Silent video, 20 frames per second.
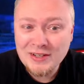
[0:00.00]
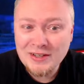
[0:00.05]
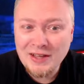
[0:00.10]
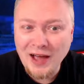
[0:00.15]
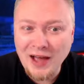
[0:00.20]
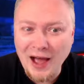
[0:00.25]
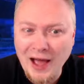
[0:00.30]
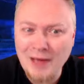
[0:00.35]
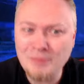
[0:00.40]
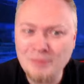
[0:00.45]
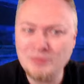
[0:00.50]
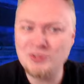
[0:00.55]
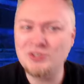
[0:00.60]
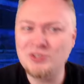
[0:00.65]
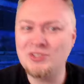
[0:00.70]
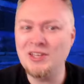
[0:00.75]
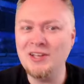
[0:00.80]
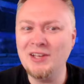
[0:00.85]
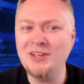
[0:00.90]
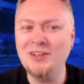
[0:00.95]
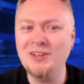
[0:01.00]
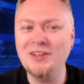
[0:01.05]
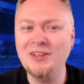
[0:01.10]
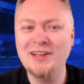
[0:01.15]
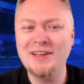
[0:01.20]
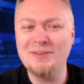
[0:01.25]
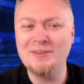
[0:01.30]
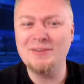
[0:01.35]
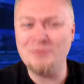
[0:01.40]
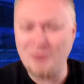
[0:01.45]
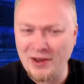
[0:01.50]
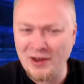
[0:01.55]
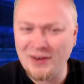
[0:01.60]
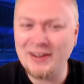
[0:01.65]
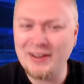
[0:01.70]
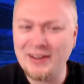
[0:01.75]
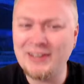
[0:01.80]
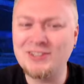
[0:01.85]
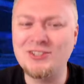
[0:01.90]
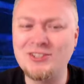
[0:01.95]
I'm still
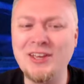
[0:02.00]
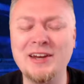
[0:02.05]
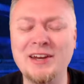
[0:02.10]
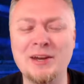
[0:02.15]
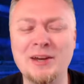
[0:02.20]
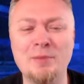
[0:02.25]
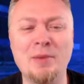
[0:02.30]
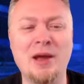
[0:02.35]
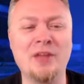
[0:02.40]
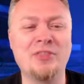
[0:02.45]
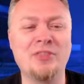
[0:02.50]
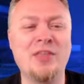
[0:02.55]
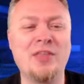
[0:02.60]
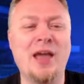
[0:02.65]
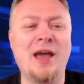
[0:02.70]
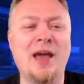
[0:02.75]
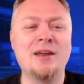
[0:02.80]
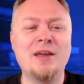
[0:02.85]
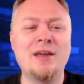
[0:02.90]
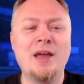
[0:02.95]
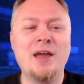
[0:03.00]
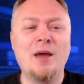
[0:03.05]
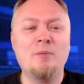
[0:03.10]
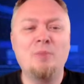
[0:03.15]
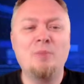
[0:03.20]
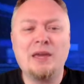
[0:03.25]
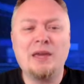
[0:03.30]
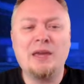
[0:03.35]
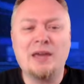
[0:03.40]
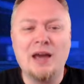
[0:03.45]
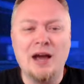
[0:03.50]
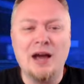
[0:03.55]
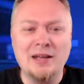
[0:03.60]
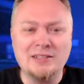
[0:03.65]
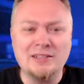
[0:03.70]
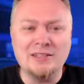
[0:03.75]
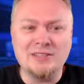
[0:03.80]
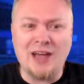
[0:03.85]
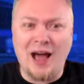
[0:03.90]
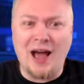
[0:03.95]
very excited about that
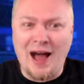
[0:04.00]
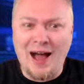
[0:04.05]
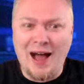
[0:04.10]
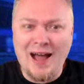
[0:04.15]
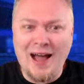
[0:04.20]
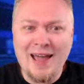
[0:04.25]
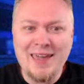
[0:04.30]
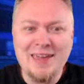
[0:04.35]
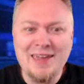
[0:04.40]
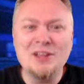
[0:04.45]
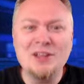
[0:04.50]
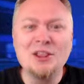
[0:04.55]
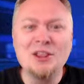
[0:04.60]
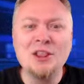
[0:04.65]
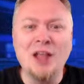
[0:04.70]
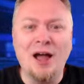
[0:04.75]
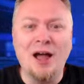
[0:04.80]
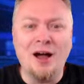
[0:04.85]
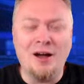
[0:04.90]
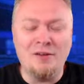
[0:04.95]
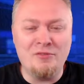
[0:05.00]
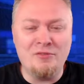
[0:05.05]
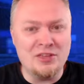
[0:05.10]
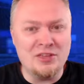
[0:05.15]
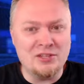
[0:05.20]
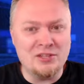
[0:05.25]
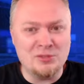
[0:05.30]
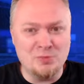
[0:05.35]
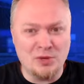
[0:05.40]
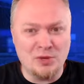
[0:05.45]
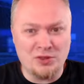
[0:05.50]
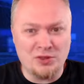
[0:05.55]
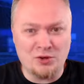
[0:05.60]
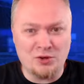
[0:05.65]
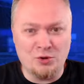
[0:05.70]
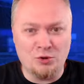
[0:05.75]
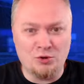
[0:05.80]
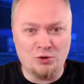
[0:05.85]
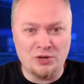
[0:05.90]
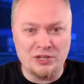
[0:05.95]
because I love this
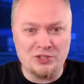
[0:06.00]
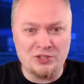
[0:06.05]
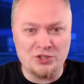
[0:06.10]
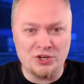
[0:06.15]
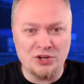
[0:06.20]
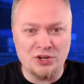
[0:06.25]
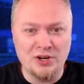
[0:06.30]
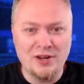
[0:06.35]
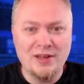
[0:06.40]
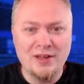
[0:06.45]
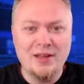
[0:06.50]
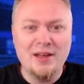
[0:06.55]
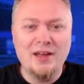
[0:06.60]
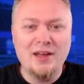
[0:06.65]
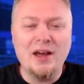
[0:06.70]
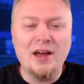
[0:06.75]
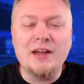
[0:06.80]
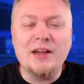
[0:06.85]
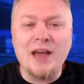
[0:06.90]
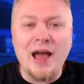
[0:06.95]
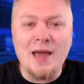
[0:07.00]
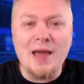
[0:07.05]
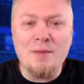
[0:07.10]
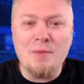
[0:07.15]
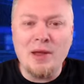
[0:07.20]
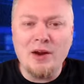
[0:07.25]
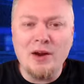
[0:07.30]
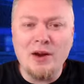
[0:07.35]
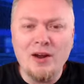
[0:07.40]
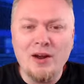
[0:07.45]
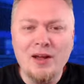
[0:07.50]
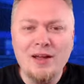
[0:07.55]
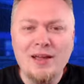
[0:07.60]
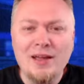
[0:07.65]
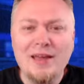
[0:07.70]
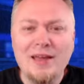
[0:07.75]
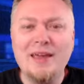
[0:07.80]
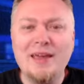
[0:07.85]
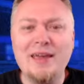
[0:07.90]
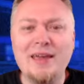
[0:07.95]
mythical creature. A Chimera
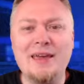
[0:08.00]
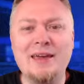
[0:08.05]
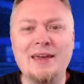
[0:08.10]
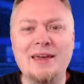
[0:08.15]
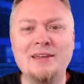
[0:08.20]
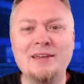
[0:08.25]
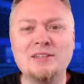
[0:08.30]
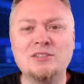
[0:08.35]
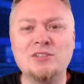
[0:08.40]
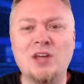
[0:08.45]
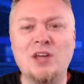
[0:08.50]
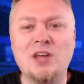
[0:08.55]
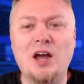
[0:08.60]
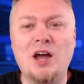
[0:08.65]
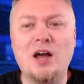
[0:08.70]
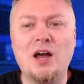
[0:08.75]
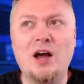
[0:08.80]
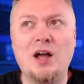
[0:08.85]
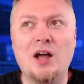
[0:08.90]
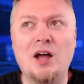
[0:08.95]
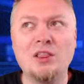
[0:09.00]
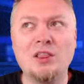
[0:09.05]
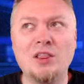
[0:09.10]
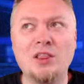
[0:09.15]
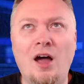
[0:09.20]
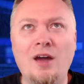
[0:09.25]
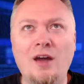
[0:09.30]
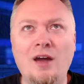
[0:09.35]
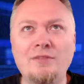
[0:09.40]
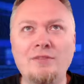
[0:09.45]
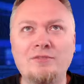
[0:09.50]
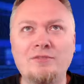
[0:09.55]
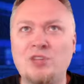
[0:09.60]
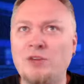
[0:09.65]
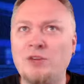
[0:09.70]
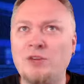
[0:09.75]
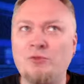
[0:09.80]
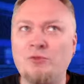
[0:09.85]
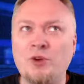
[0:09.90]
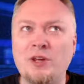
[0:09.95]
is a lot of
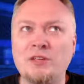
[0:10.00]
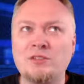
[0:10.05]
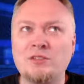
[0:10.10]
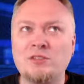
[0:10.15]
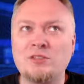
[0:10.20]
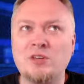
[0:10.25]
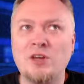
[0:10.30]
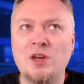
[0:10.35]
different